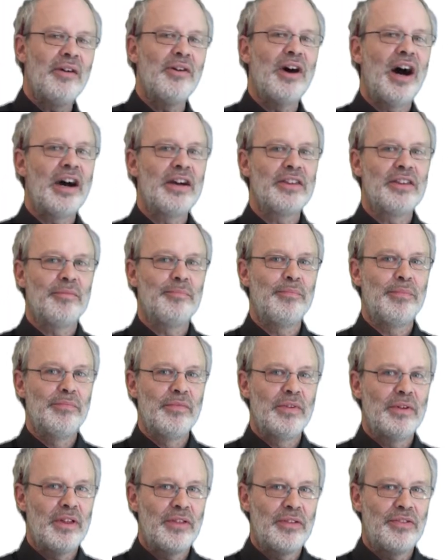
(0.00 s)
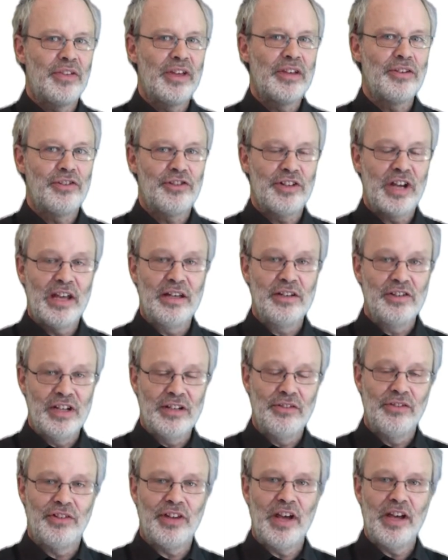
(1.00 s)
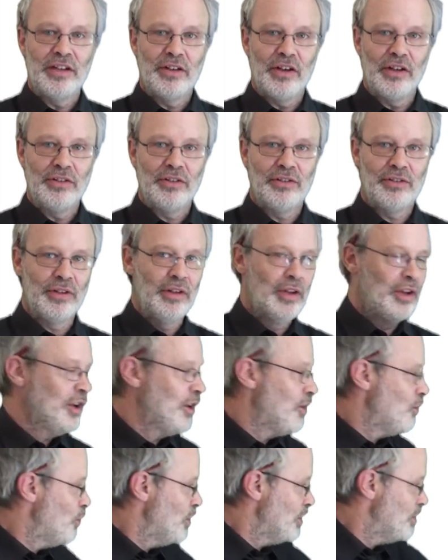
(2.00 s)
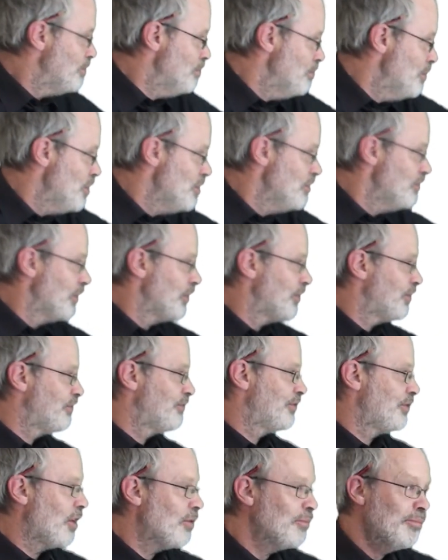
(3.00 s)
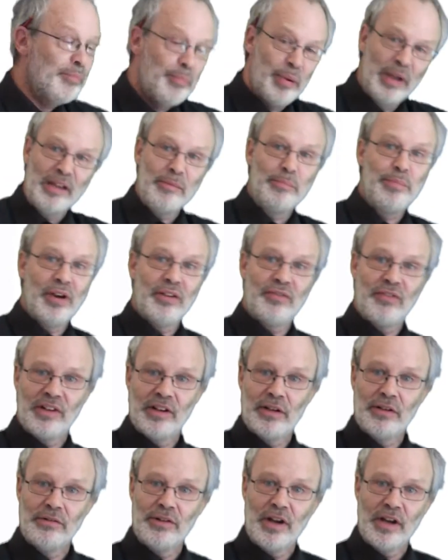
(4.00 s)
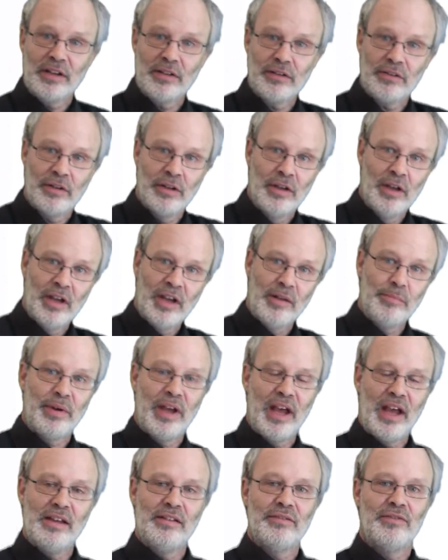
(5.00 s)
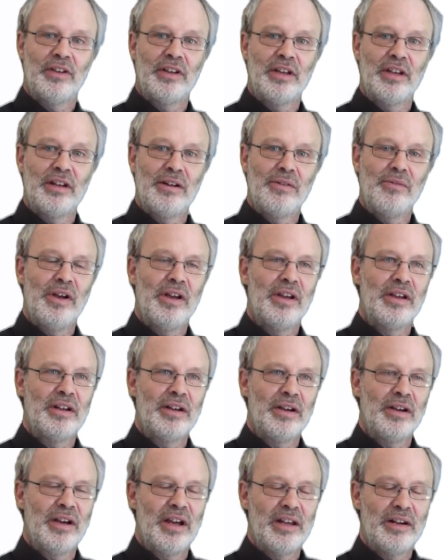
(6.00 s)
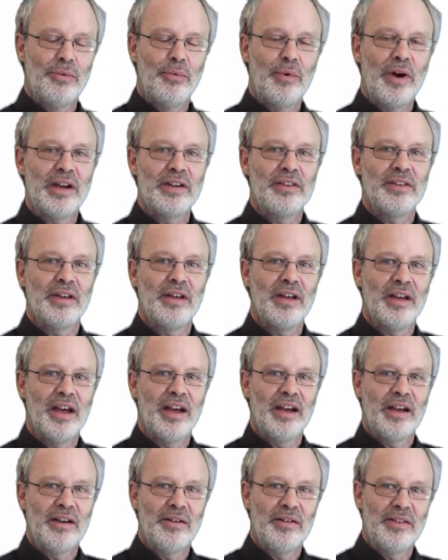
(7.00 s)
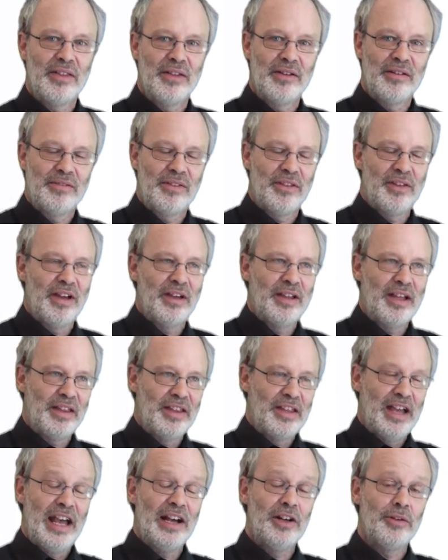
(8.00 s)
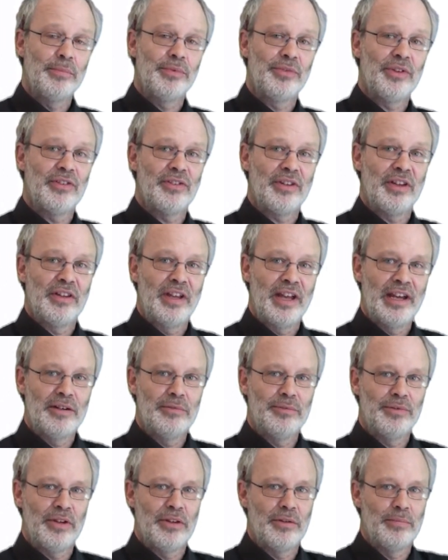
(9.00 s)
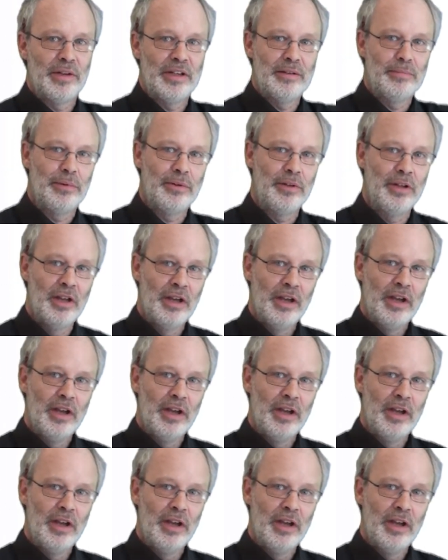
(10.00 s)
either things change inside us, which move us from being perfectly all right and behaving in a way that helps us and that helps other people,